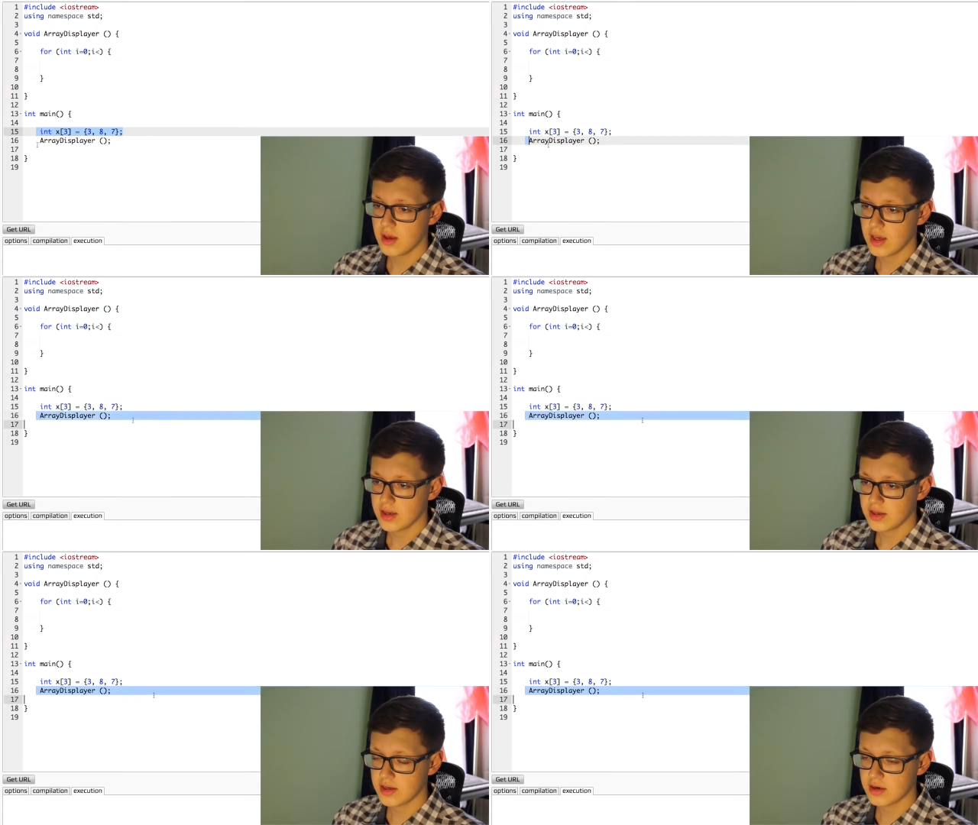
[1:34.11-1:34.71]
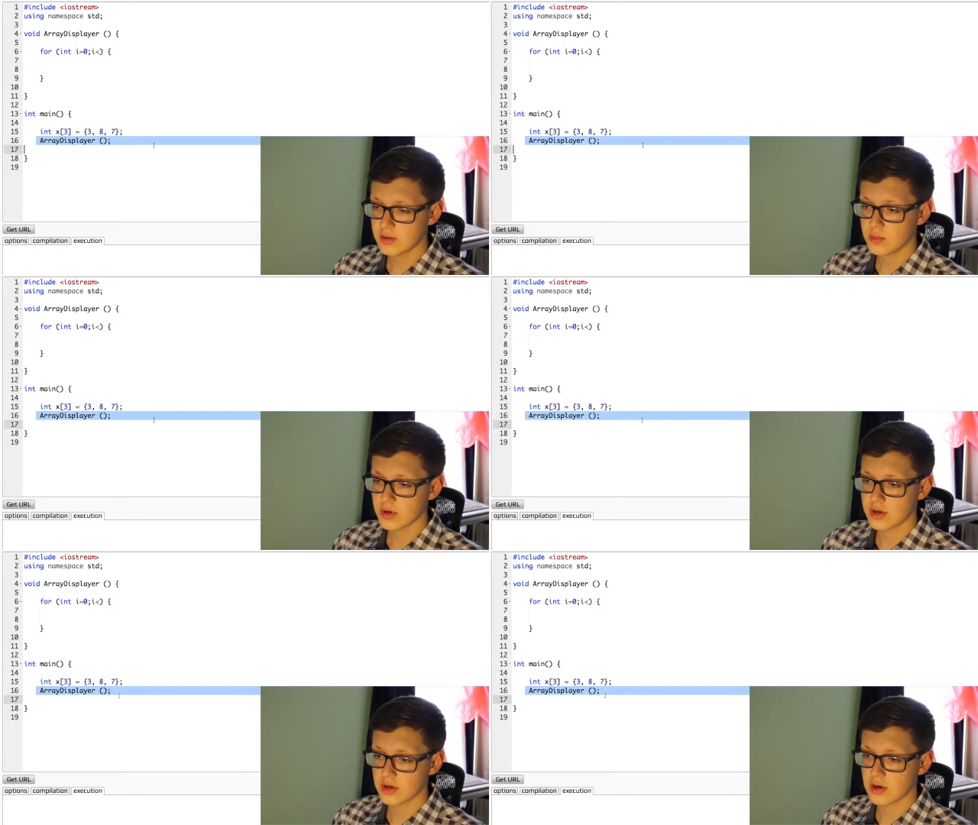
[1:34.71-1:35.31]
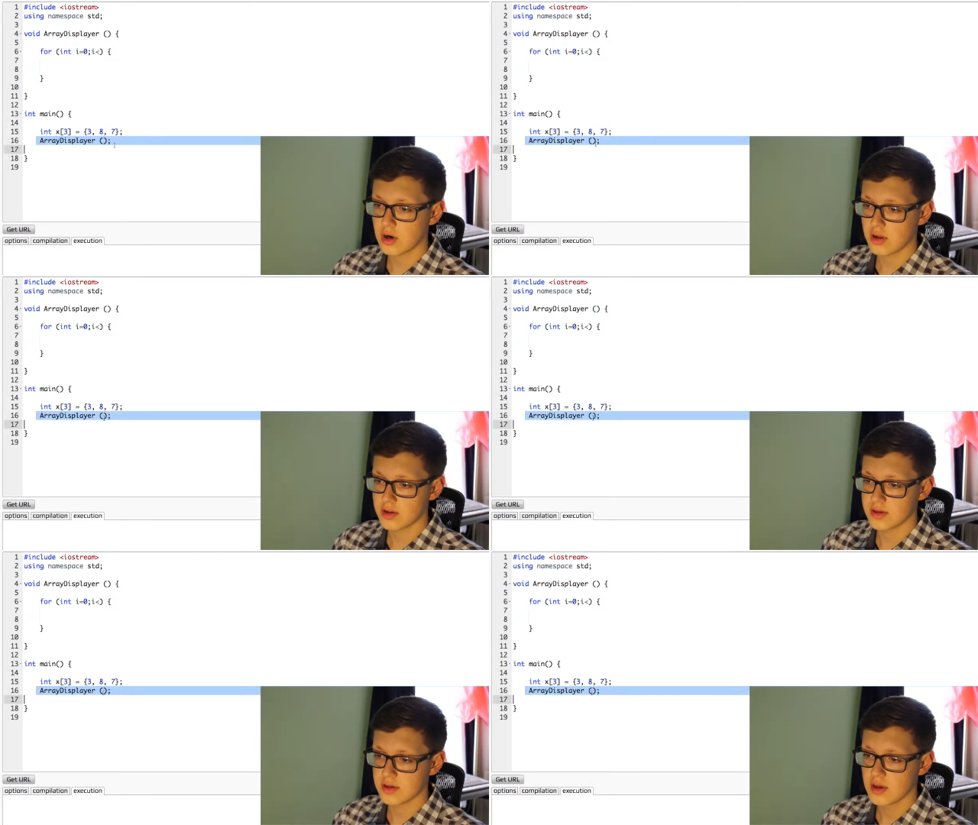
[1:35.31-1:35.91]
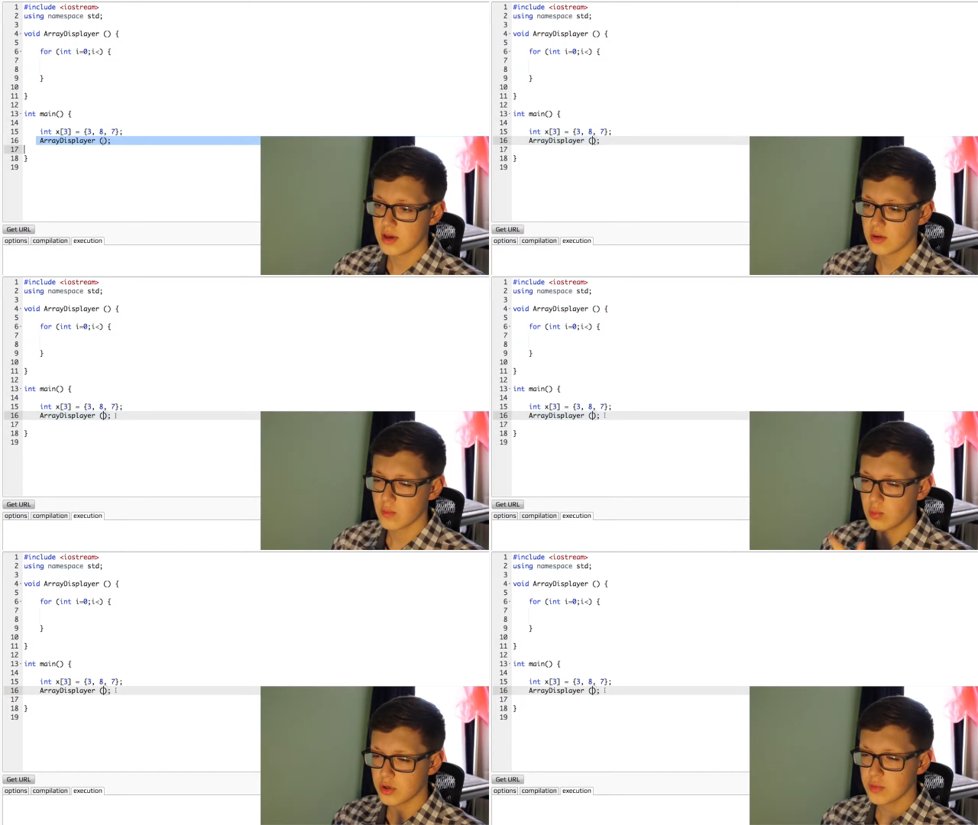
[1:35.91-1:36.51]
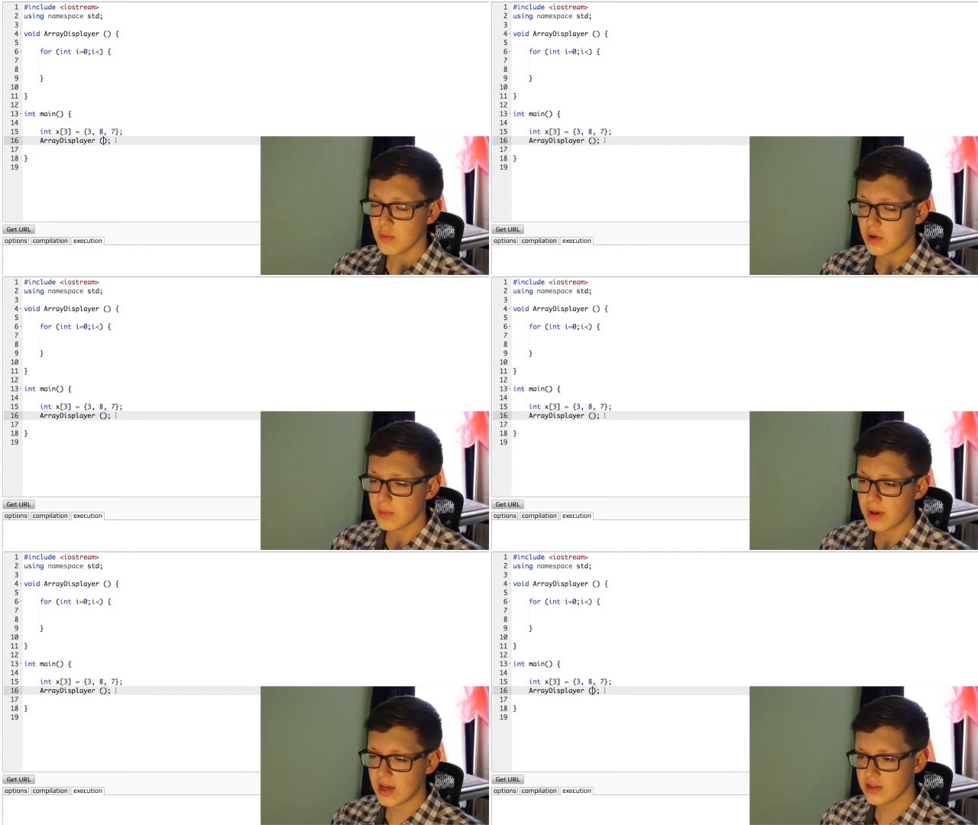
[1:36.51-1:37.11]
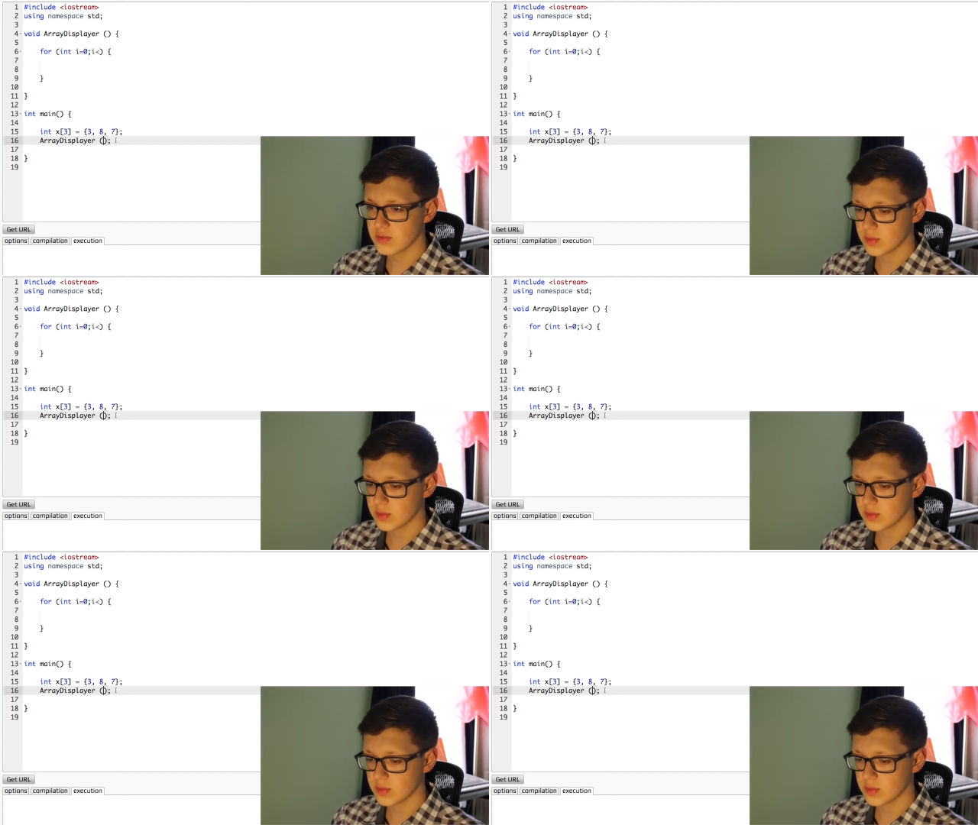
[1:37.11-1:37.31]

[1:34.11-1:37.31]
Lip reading: And here we're going to call it. What do we want to pass?